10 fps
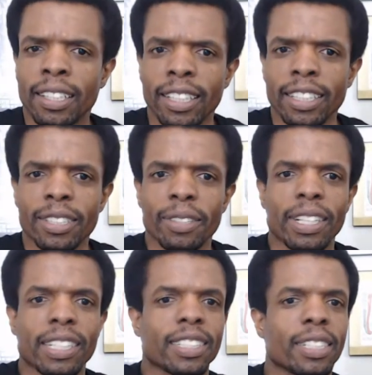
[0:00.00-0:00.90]
Let's go
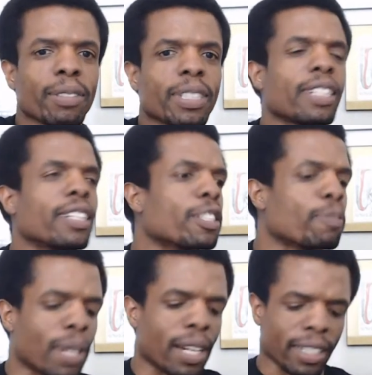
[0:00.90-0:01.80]
ahead and see what's in this
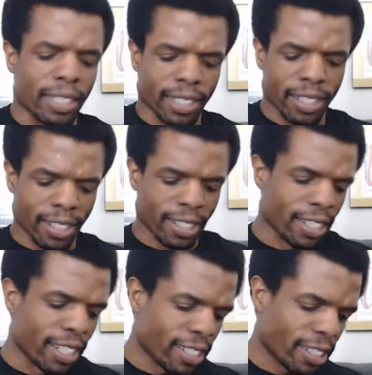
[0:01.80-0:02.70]
box.
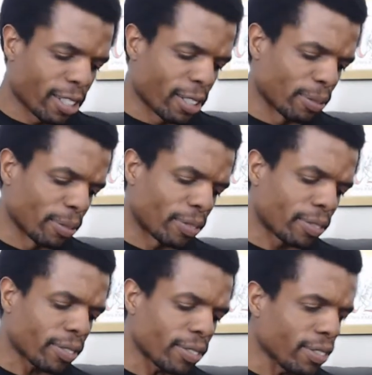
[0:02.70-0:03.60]
This,
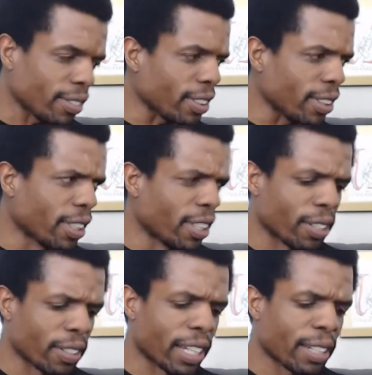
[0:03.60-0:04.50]
oh,
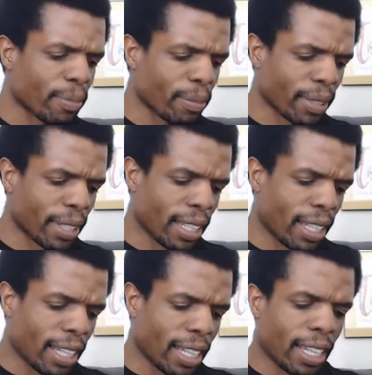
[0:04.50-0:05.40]
okay.
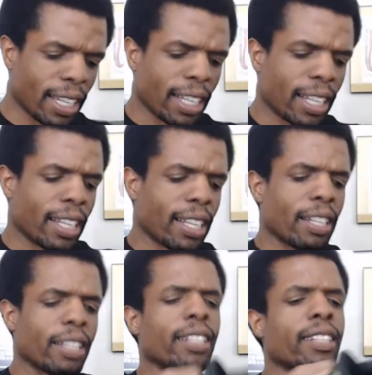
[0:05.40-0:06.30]

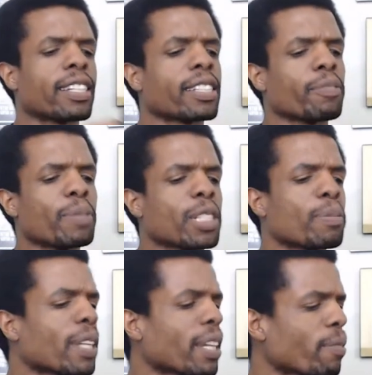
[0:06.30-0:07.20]
I guess it must have
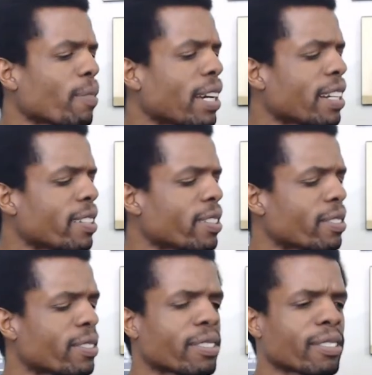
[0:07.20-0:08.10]
been like rainy or
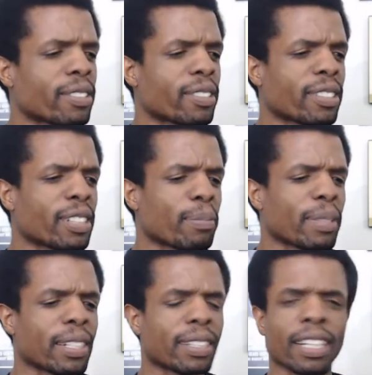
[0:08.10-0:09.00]

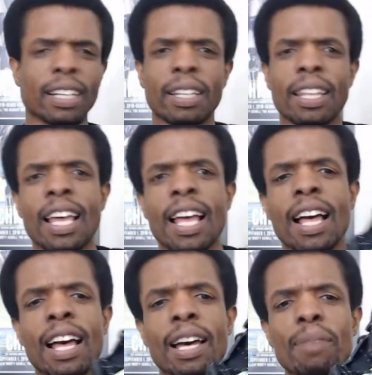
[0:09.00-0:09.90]
something.
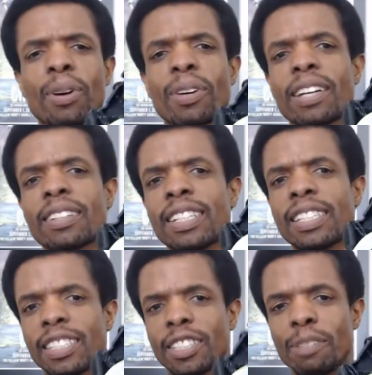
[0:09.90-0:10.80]
I broke out these
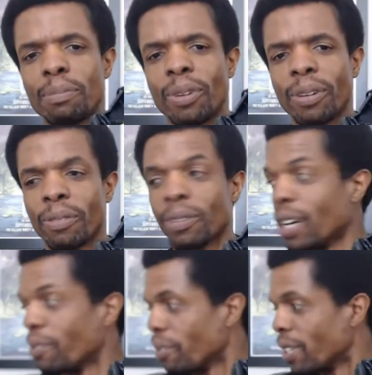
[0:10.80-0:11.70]
at some point for
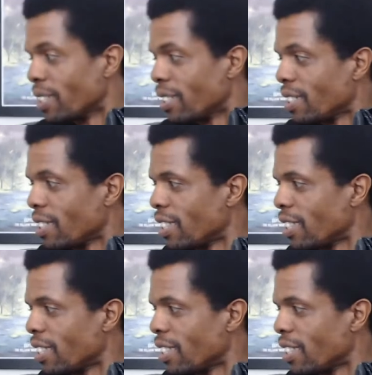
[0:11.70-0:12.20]
whatever reason.